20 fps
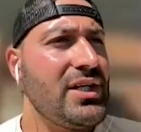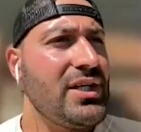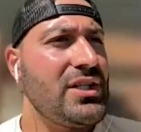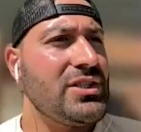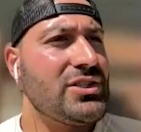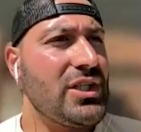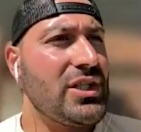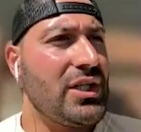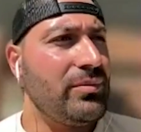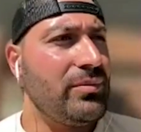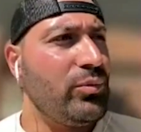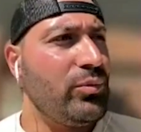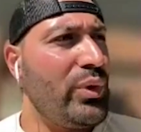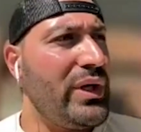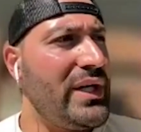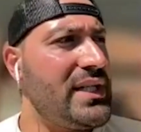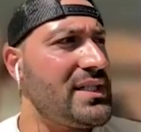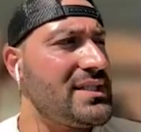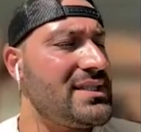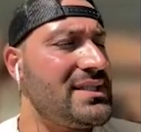So
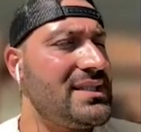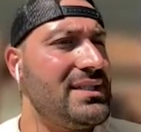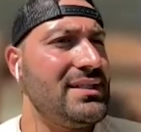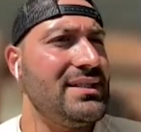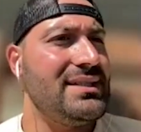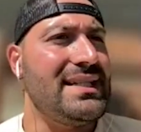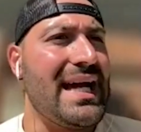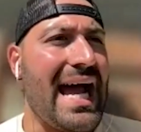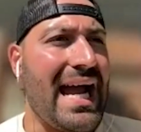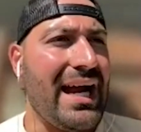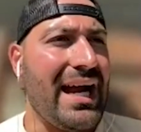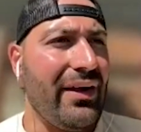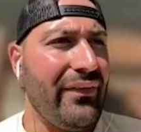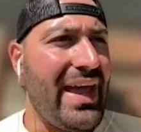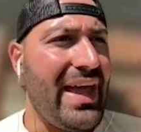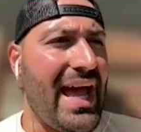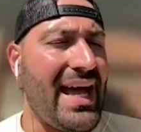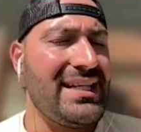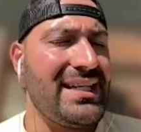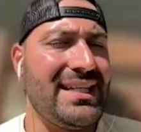we just dialed
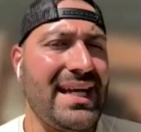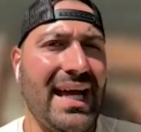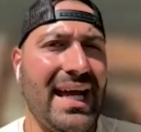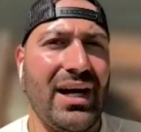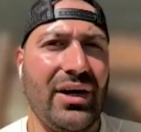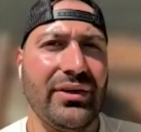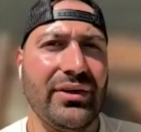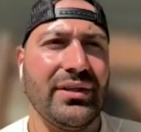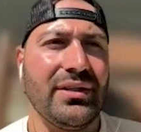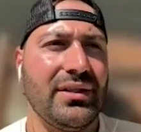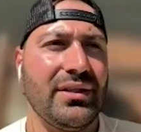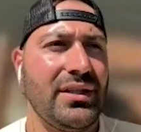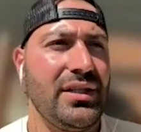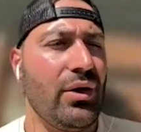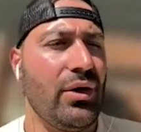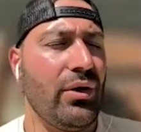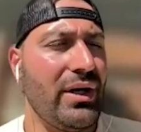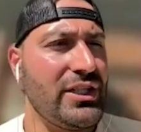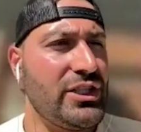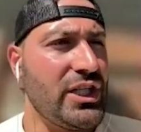that down,
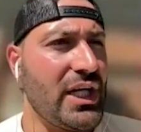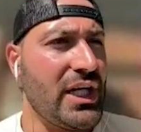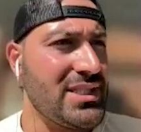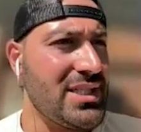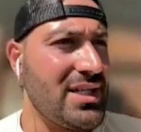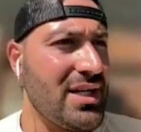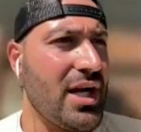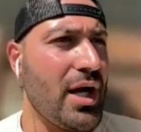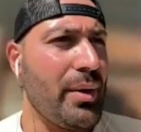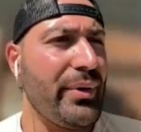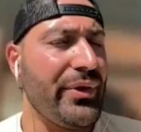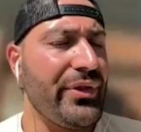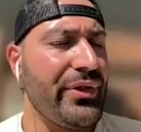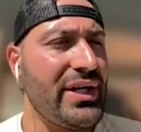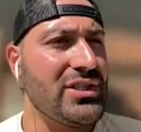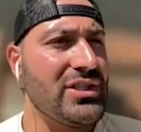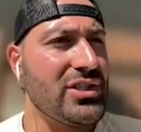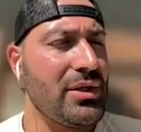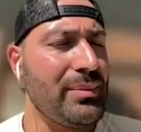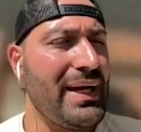adjusted a couple
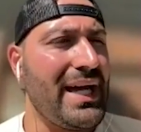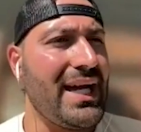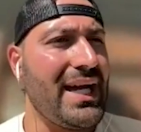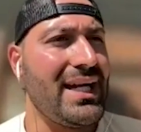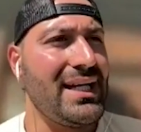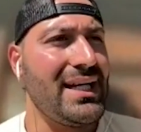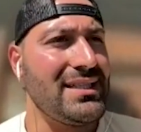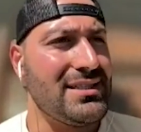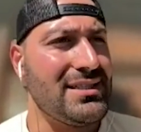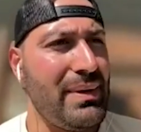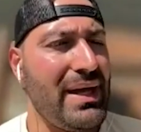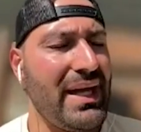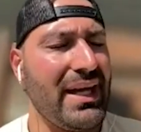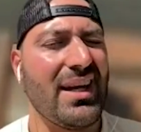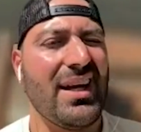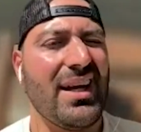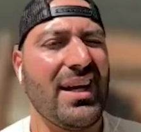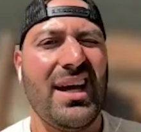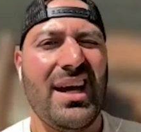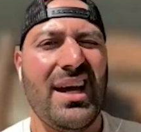things in the back end to make
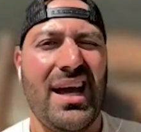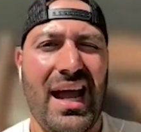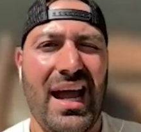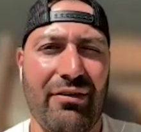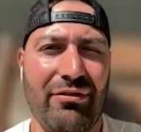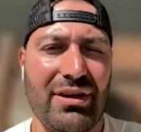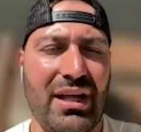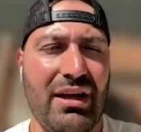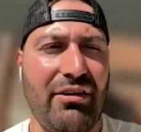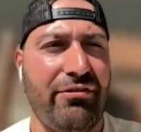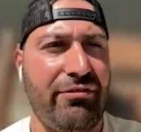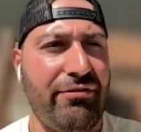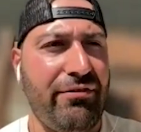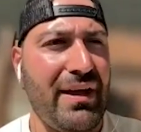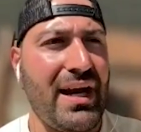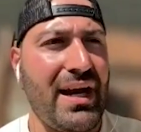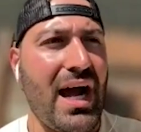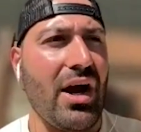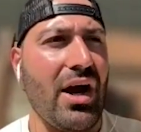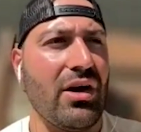everything
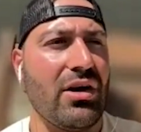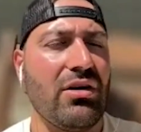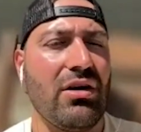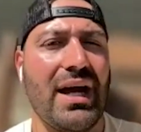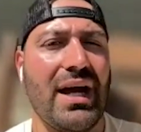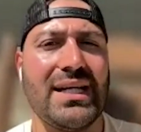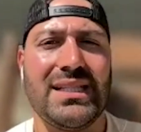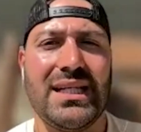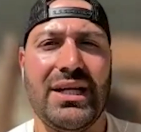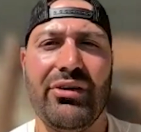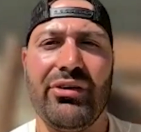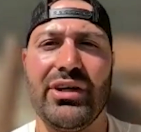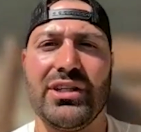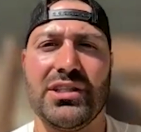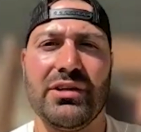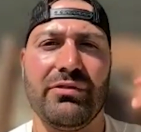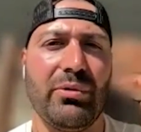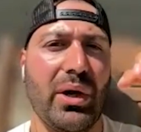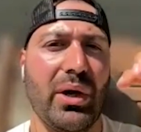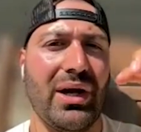fit our criteria
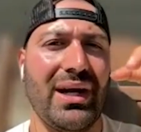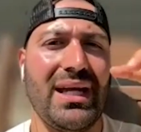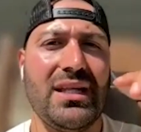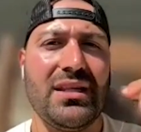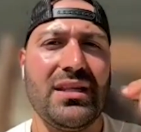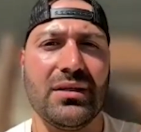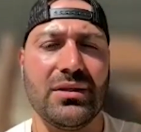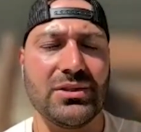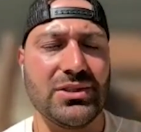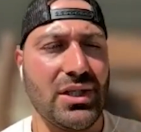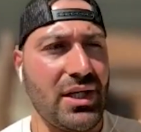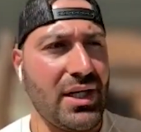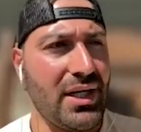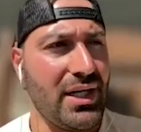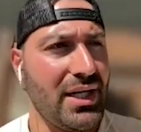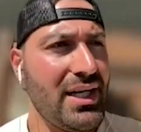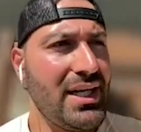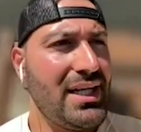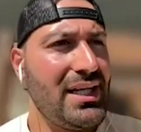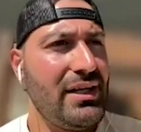of what our ethos
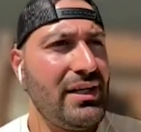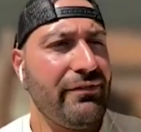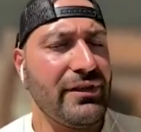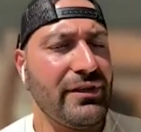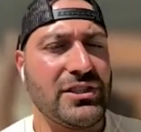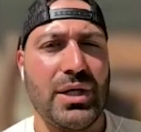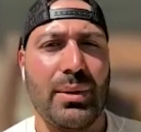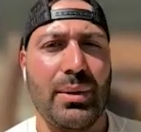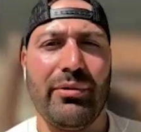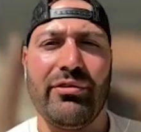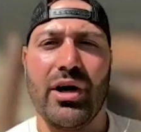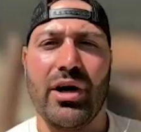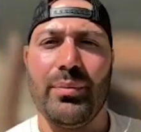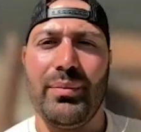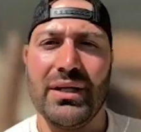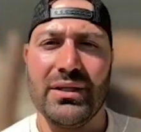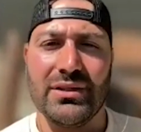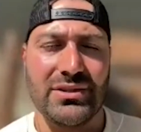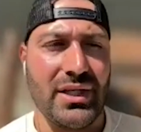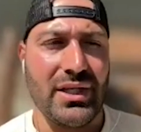are for some of our
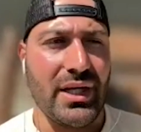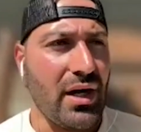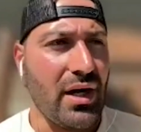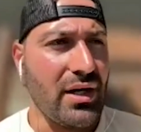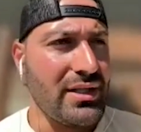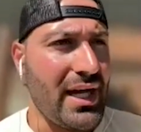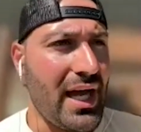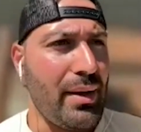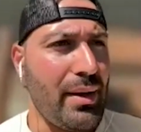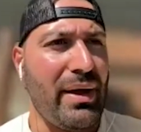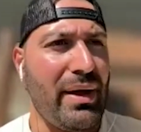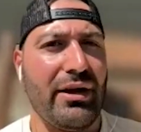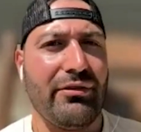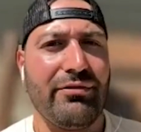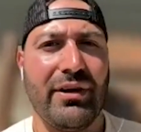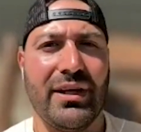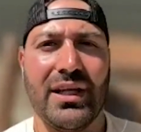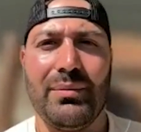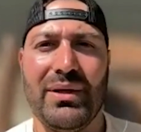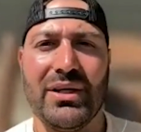meals. Like our diabetic
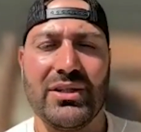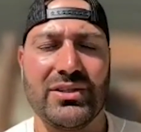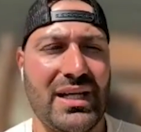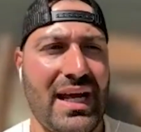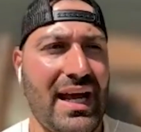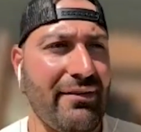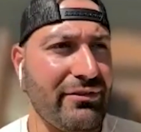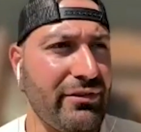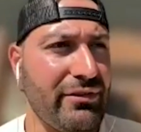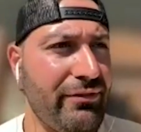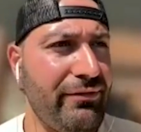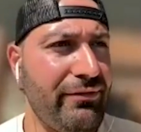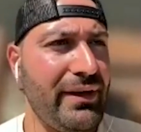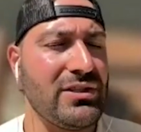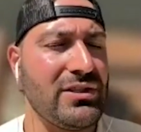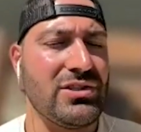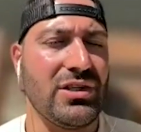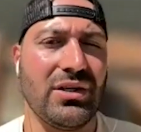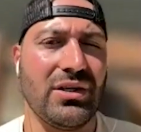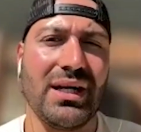friendly meals, they have to
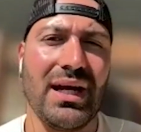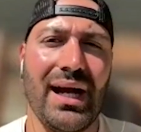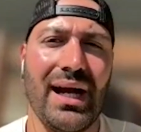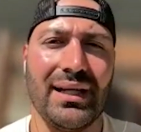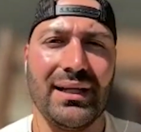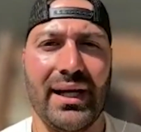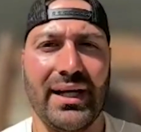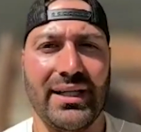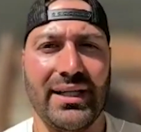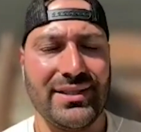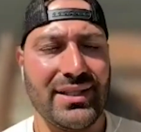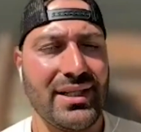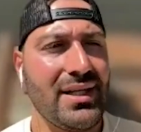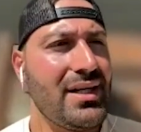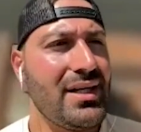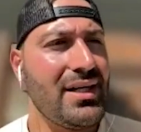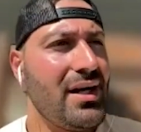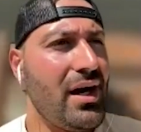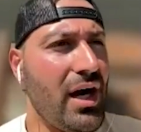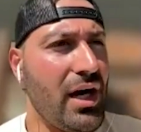fit certain guidelines.
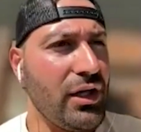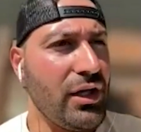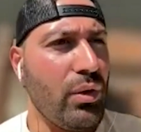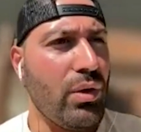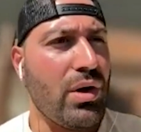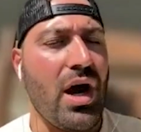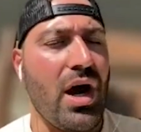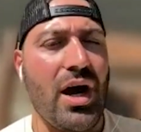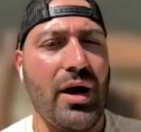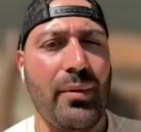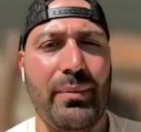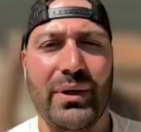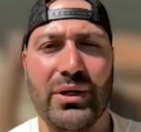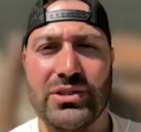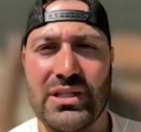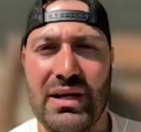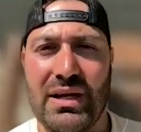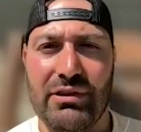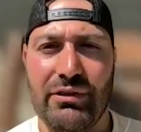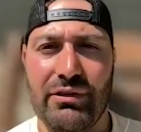Our low carb
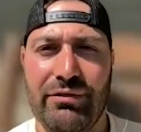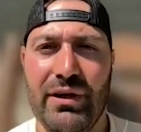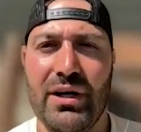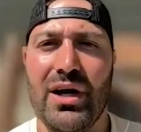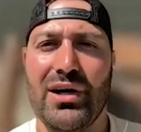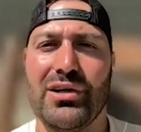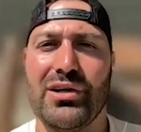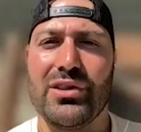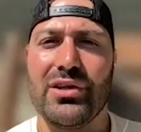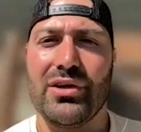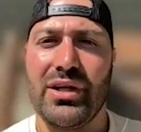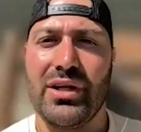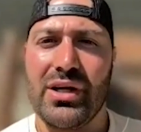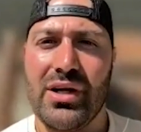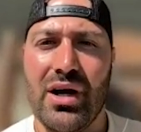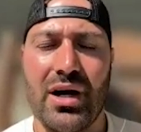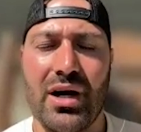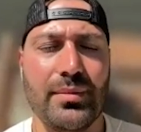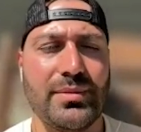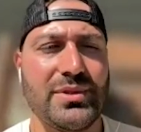meals, they have to fit under 30
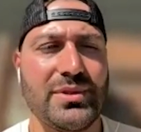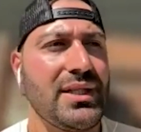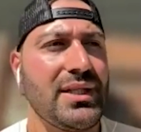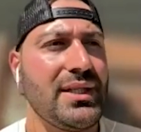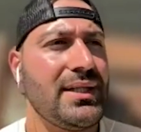carbs.